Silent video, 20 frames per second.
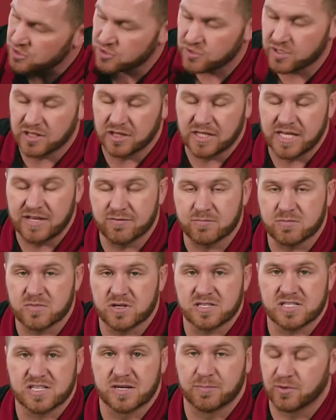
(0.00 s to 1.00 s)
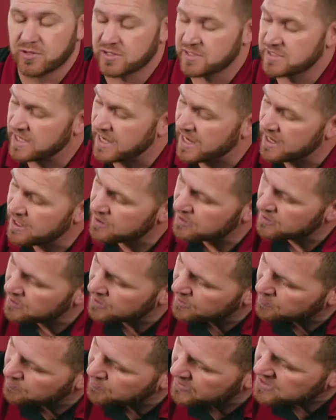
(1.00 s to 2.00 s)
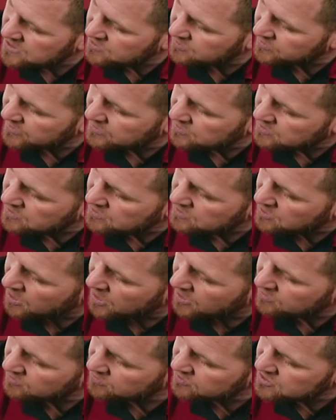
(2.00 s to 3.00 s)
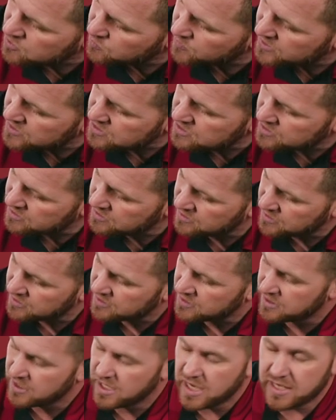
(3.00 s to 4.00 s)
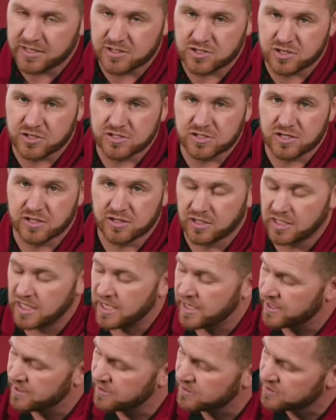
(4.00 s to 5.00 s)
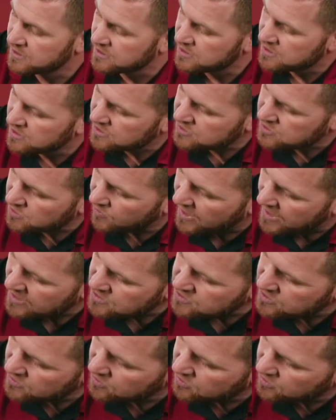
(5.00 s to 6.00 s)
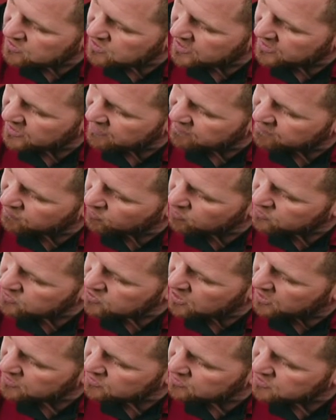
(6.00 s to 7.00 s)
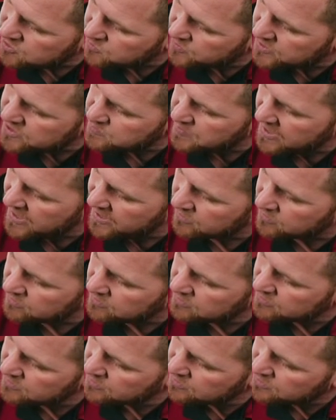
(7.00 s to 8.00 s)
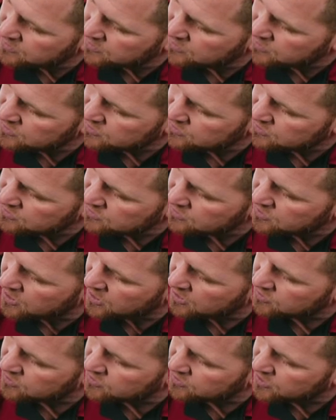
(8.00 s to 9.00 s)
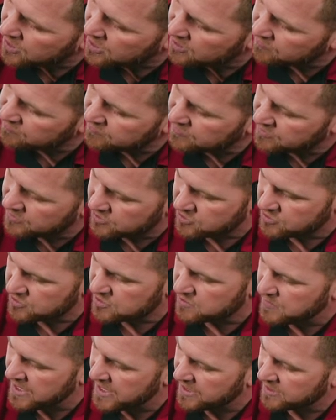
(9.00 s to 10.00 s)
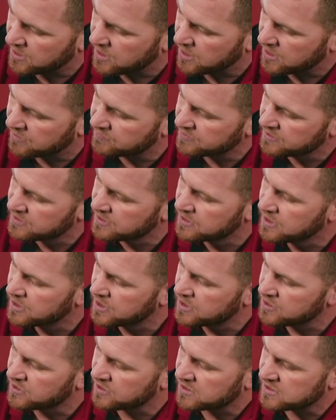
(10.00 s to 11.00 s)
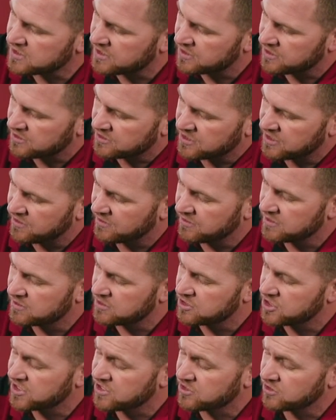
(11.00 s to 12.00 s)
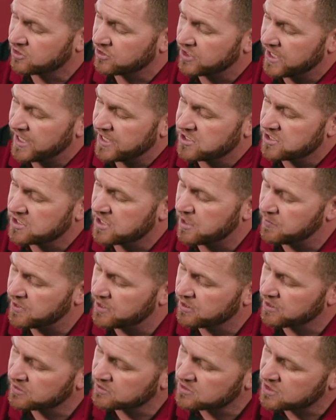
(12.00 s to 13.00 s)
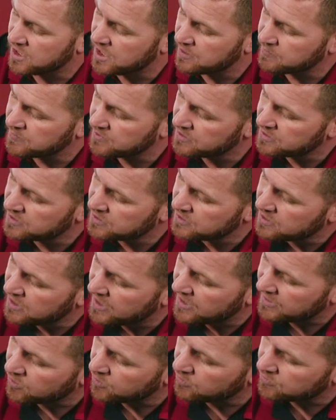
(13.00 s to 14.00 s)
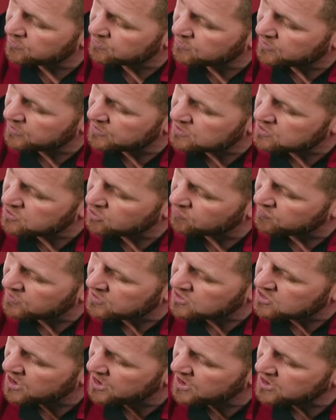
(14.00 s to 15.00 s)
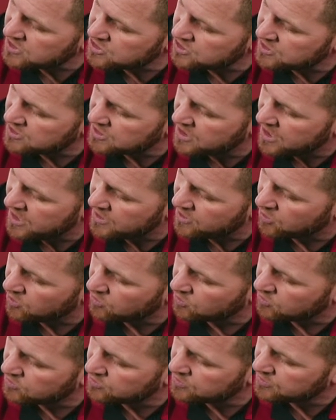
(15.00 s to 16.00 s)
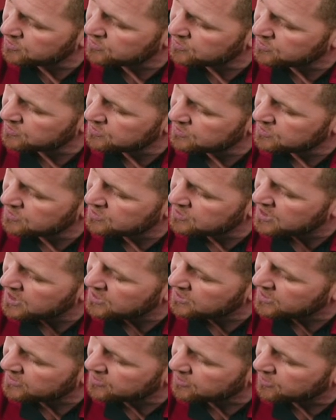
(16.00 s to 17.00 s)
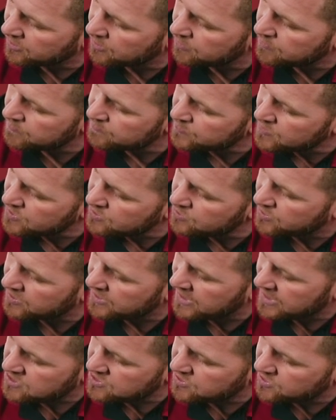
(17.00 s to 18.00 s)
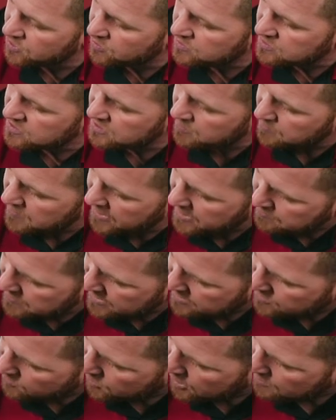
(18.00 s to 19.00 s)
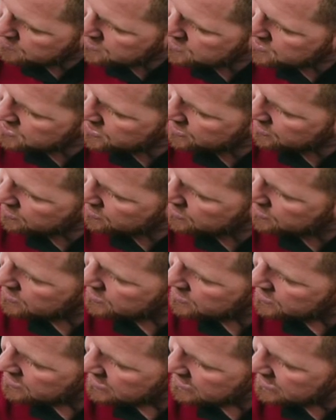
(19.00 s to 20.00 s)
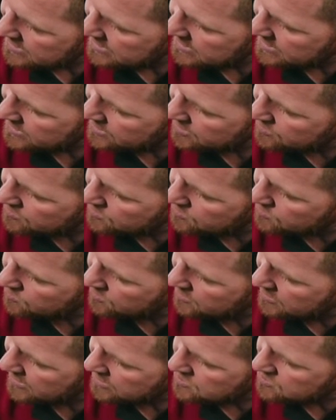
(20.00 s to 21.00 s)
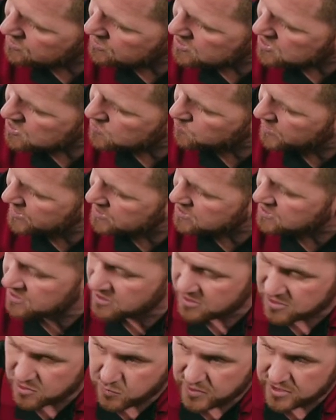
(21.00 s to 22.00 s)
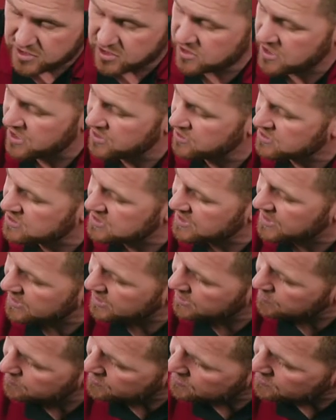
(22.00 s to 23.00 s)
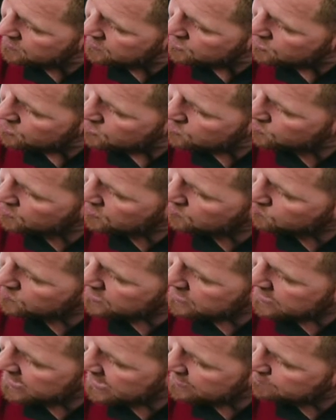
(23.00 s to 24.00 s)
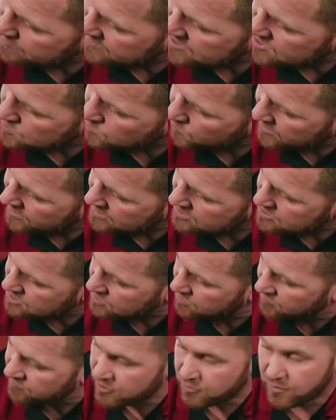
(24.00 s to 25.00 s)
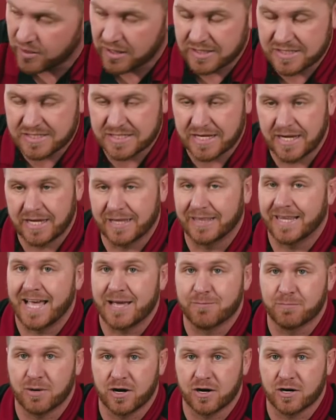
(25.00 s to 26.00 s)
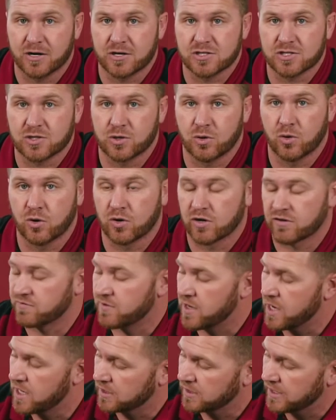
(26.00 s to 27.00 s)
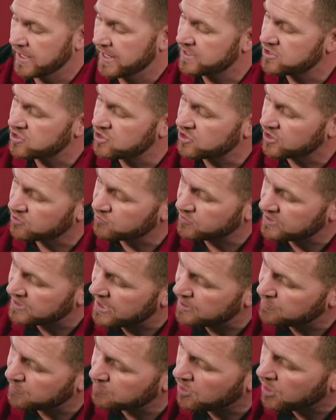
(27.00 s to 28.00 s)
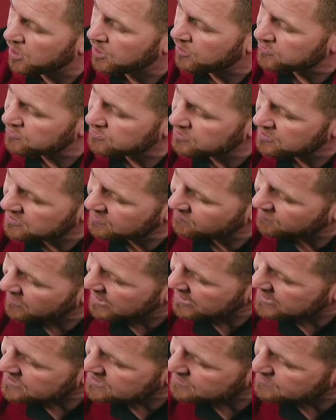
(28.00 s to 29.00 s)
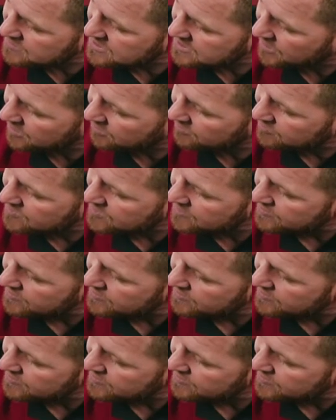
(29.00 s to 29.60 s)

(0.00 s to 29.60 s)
You can leave them as simple as that and basically toggle the switch and it turns on the light. So it actually looks like a full toggle switch panel. Toggle it off and it turns it back off. You can see your digital gauges up here on the top and go through it. So if you touch and hold and let go, you can actually go into the main menu options here. In here, you can actually switch the switches that you're set up. You can rename the switch, so if you want to say light bars or fog lights, you can rename them all through the device themselves.